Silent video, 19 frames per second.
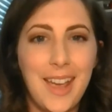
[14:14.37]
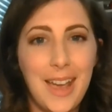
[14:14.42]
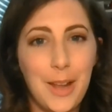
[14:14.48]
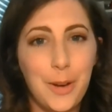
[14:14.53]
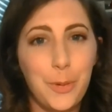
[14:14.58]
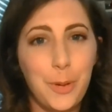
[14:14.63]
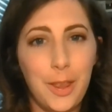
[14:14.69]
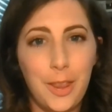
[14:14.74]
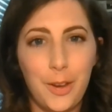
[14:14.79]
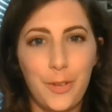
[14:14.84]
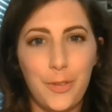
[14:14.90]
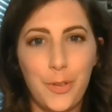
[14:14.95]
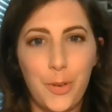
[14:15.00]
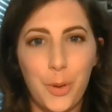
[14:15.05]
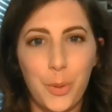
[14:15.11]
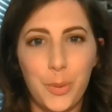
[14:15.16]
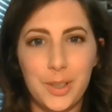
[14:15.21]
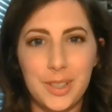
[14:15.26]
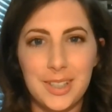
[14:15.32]
and we look
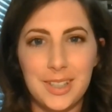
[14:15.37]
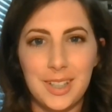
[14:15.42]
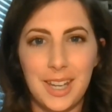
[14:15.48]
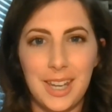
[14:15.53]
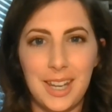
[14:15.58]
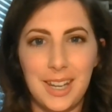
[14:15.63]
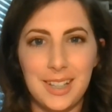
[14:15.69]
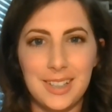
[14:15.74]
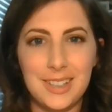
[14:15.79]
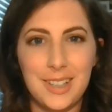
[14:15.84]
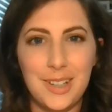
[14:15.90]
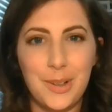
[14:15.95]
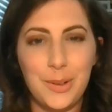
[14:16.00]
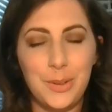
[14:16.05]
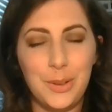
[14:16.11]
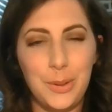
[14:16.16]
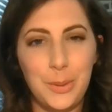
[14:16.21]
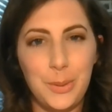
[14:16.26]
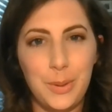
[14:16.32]
forward to getting to know
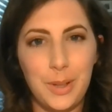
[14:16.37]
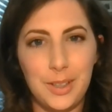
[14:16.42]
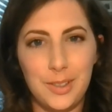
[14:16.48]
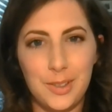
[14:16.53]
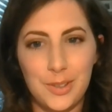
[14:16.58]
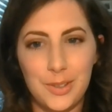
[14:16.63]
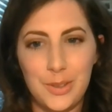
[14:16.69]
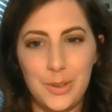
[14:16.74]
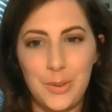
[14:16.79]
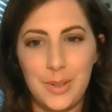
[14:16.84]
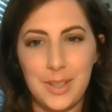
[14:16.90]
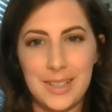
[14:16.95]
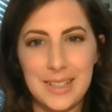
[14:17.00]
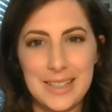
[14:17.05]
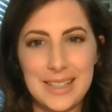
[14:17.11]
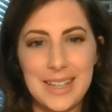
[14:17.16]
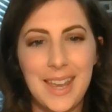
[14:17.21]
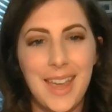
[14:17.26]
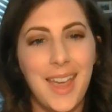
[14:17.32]
you and your
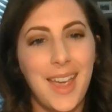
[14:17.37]
student